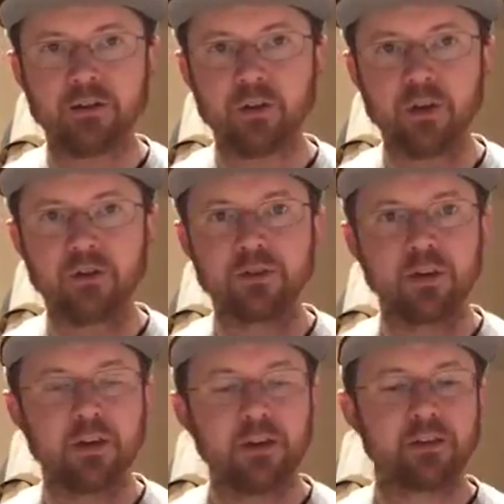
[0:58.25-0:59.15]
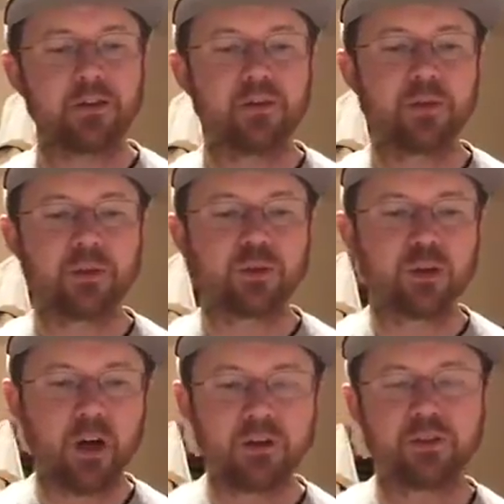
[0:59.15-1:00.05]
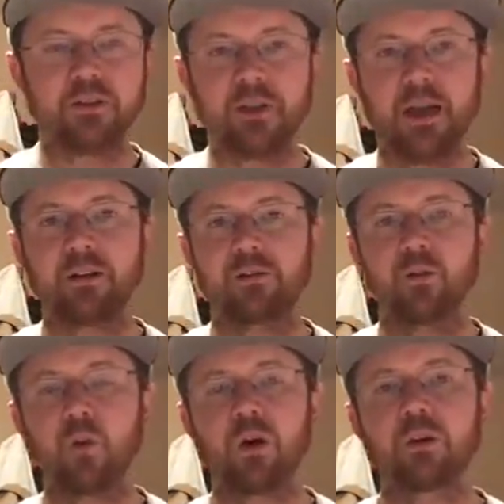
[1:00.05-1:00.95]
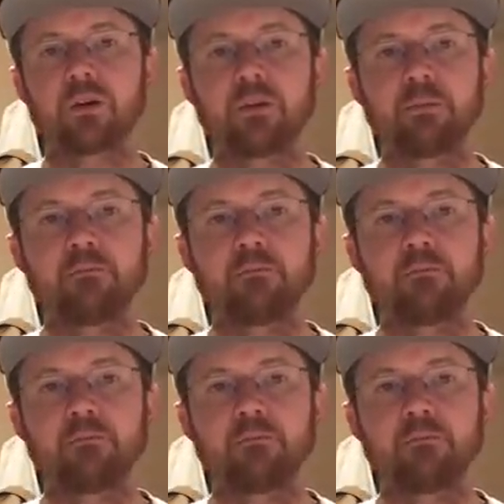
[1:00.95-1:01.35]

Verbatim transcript: So there's there's some instructions how to walk,